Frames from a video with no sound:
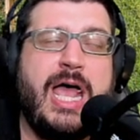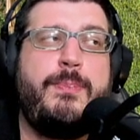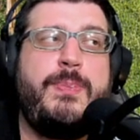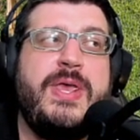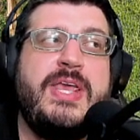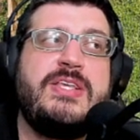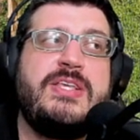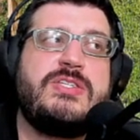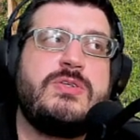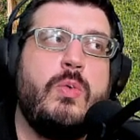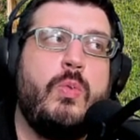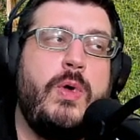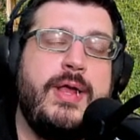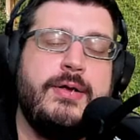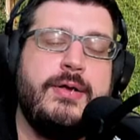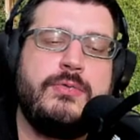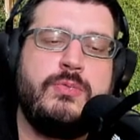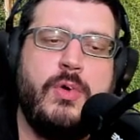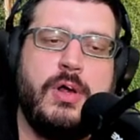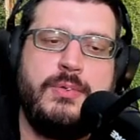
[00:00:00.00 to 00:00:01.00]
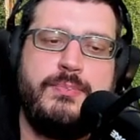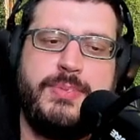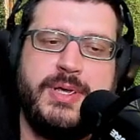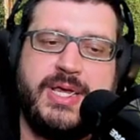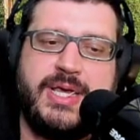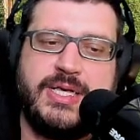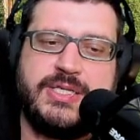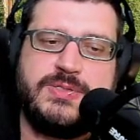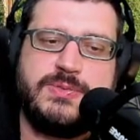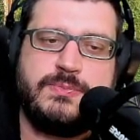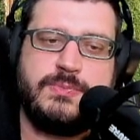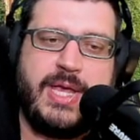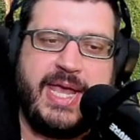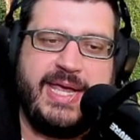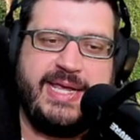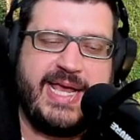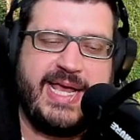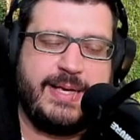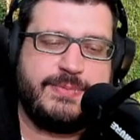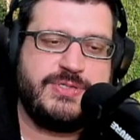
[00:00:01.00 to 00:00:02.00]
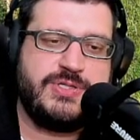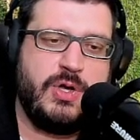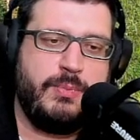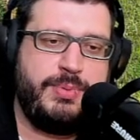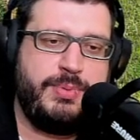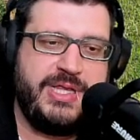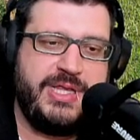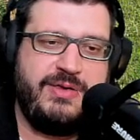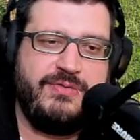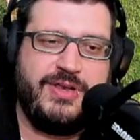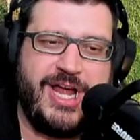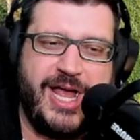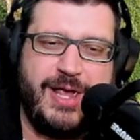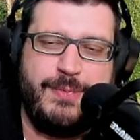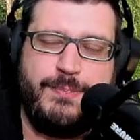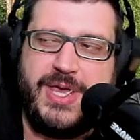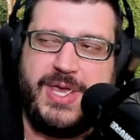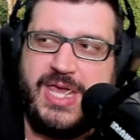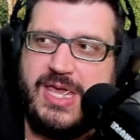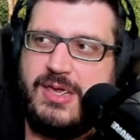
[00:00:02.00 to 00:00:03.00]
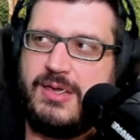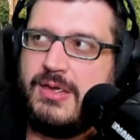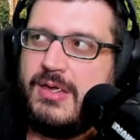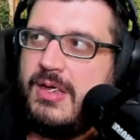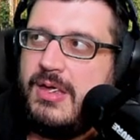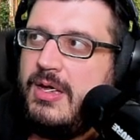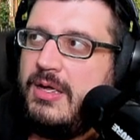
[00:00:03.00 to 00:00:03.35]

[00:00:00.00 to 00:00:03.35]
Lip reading: is a weird one because ANCAPs don't believe in IP.